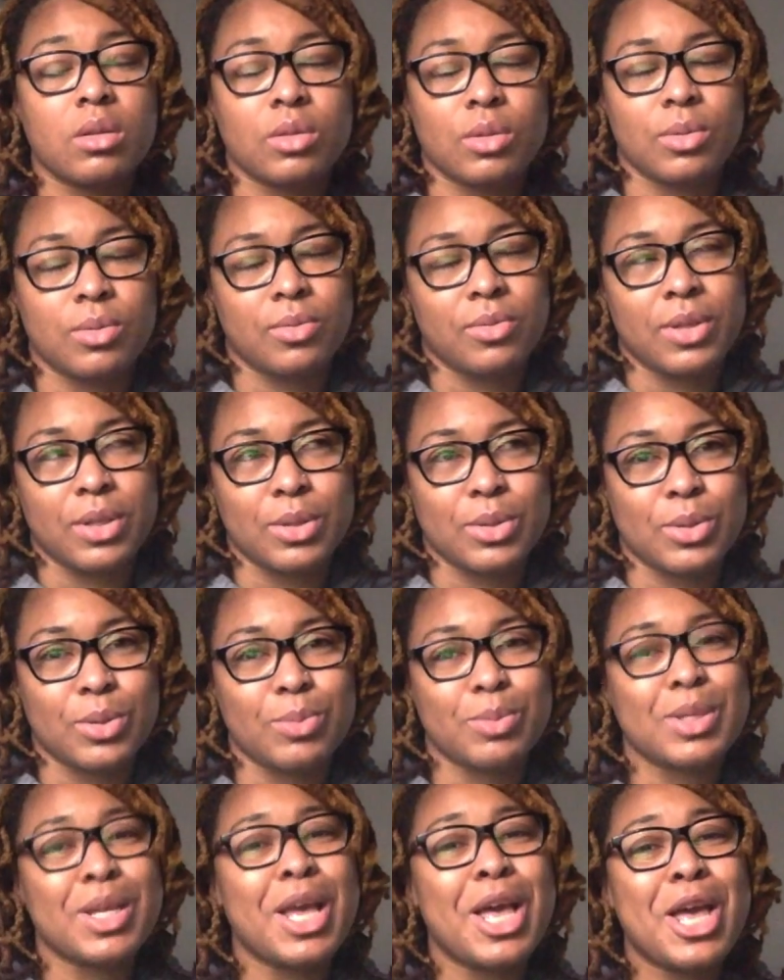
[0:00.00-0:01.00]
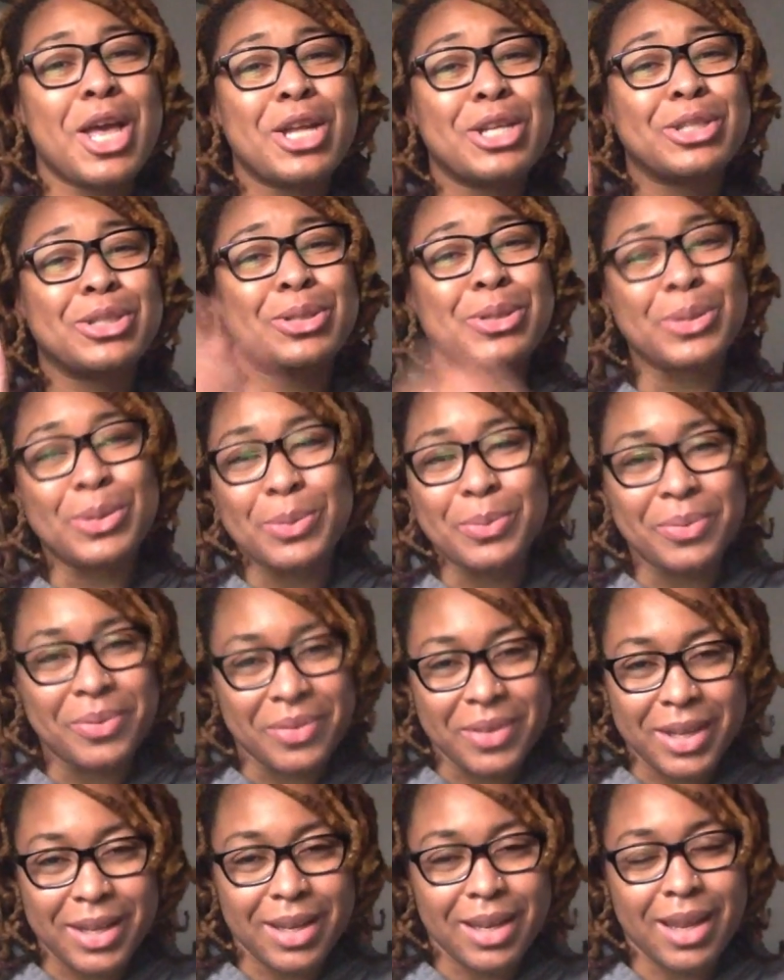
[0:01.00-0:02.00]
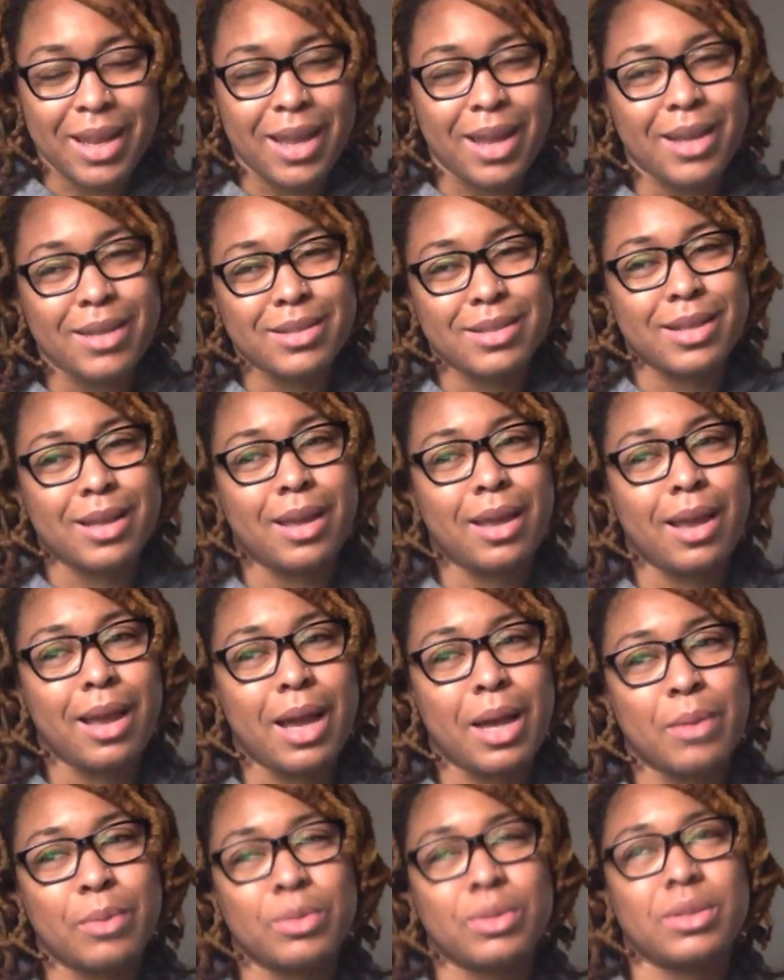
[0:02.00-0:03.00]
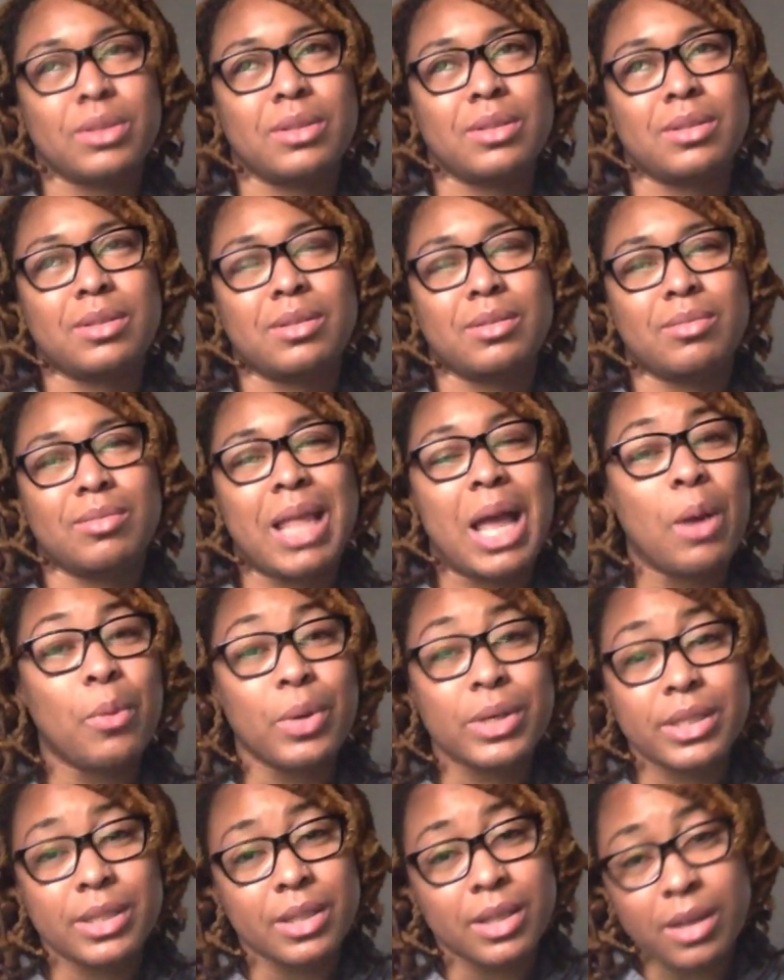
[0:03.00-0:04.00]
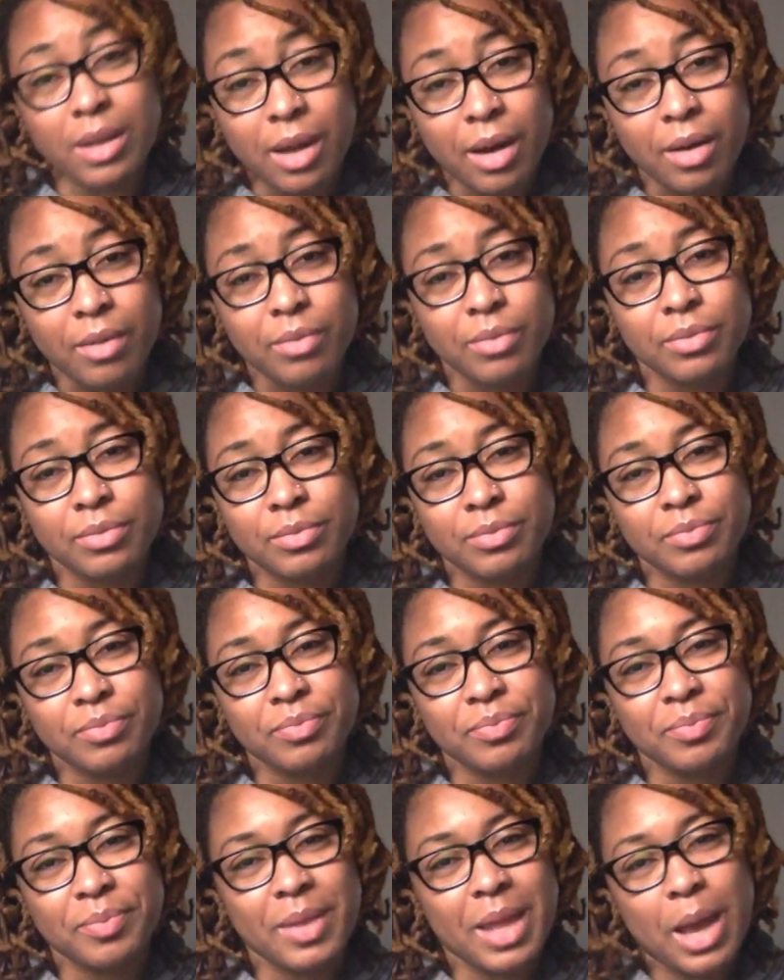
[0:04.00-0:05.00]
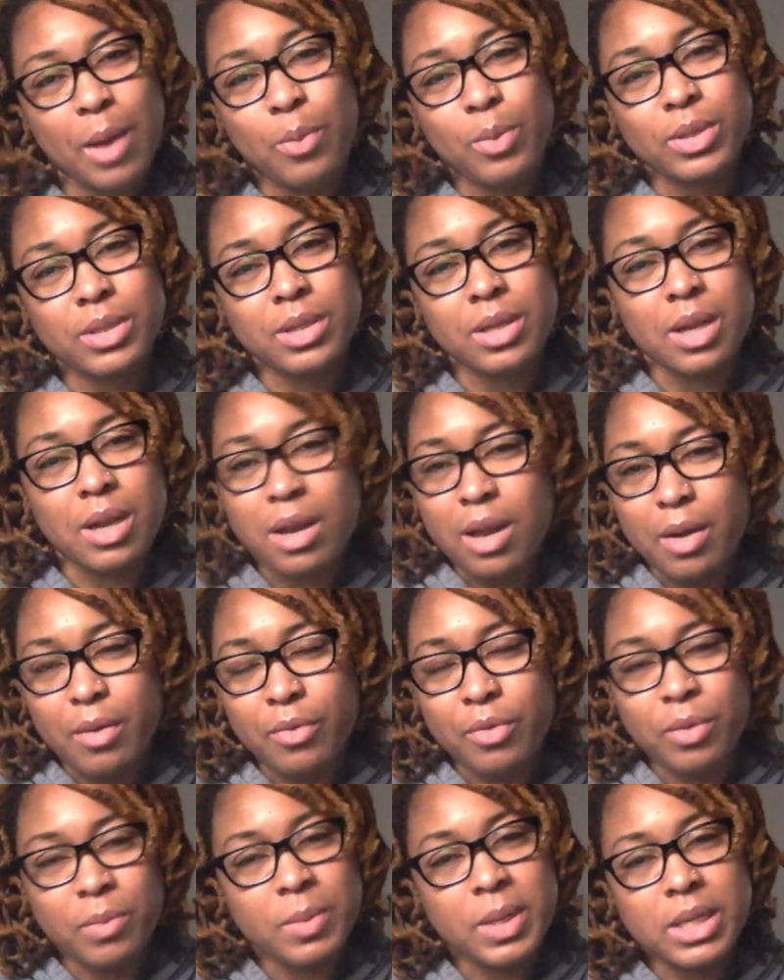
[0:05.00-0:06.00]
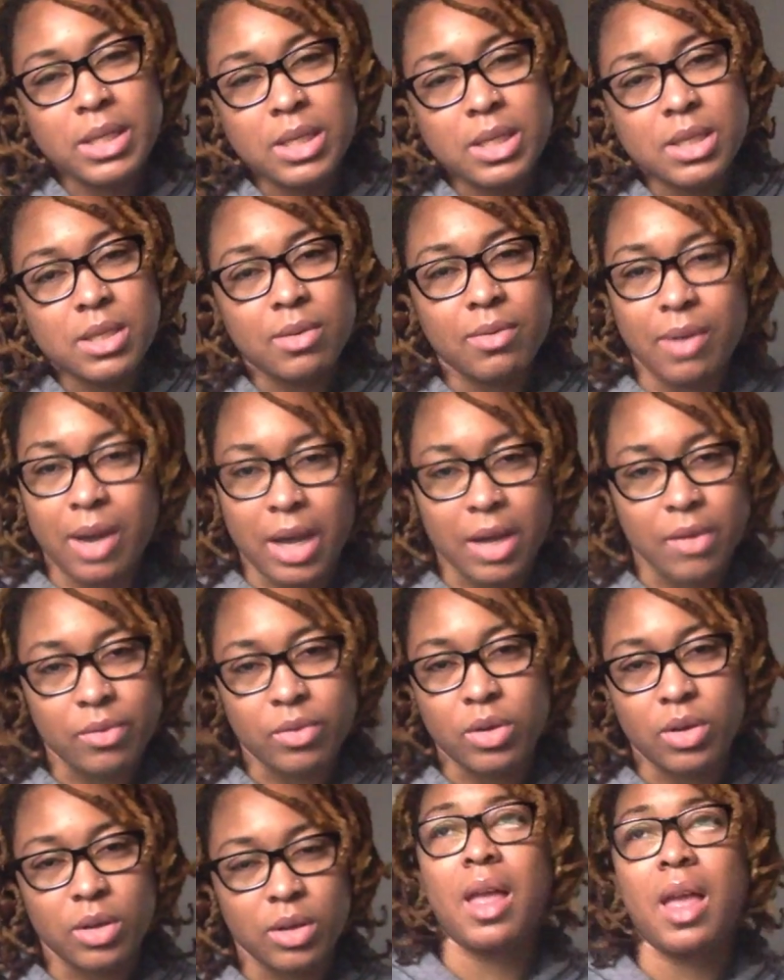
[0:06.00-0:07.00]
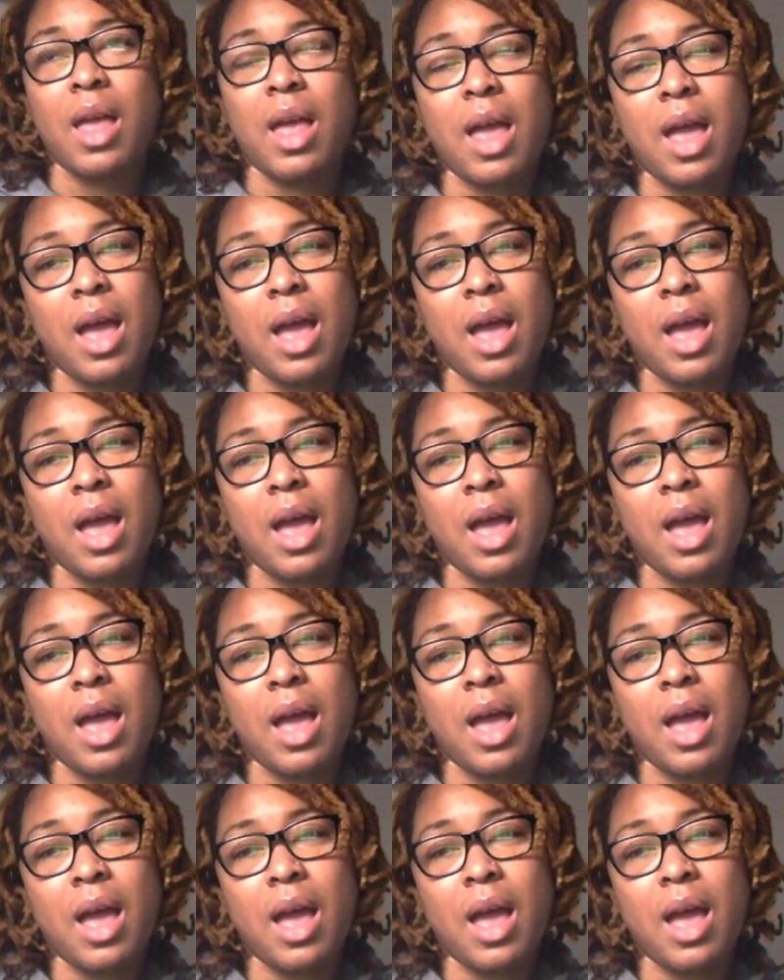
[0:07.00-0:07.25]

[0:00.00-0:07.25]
tube feedings. Like, that wasn't enough. That wasn't enough for me to survive on.